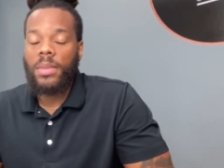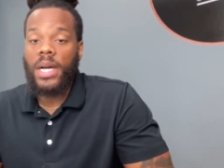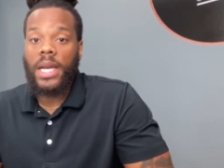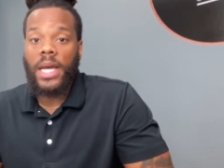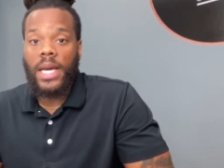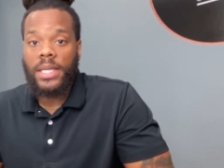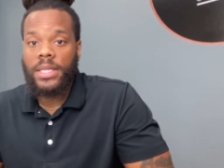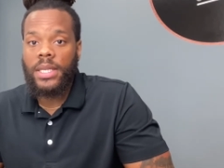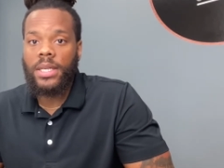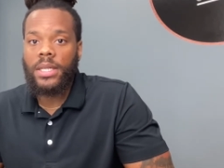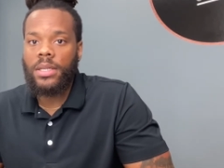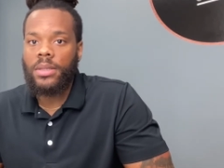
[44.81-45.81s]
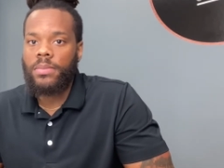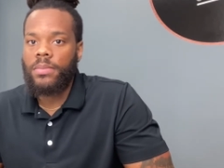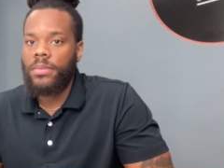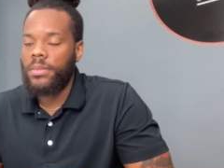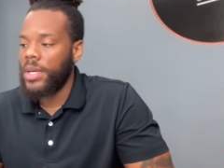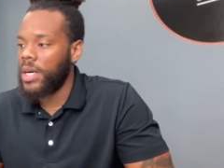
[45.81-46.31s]
clientele up.
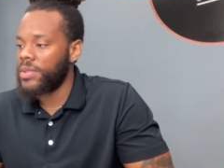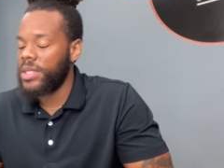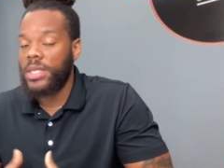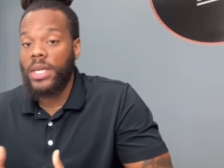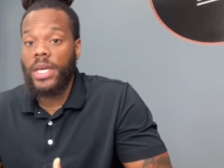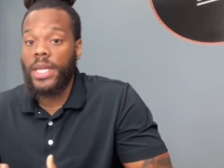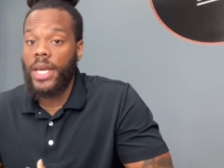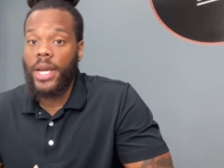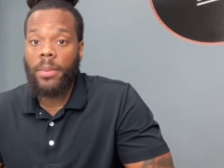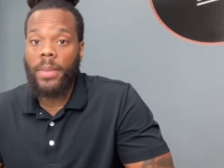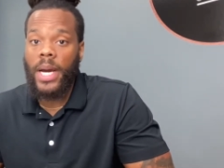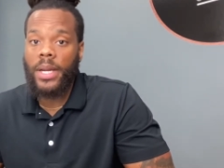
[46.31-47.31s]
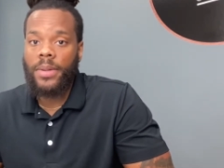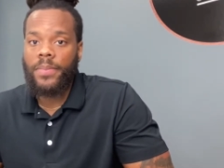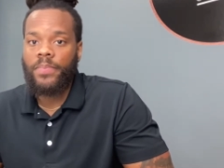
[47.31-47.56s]
I was just cutting everybody.